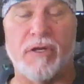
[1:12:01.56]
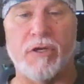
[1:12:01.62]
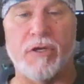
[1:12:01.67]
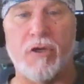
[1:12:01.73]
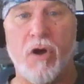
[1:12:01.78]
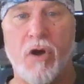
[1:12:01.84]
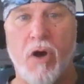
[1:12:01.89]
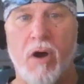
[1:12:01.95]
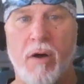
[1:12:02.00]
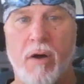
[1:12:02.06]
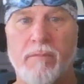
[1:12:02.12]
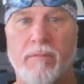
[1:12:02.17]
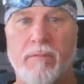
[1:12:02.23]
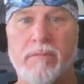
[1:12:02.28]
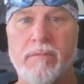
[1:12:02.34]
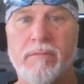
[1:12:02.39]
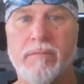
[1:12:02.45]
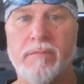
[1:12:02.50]
and
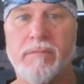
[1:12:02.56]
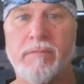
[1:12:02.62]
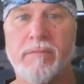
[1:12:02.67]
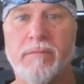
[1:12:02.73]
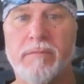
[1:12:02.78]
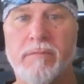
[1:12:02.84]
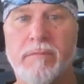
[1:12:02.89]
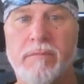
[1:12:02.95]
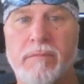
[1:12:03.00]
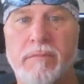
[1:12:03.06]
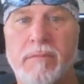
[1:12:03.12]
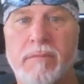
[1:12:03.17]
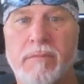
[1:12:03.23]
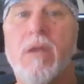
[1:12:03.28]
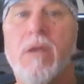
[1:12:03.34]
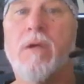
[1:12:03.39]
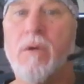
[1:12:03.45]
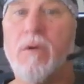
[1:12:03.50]
calm.
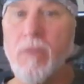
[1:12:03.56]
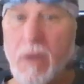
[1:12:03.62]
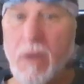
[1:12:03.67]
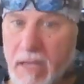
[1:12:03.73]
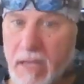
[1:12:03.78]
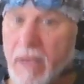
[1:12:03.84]
Well,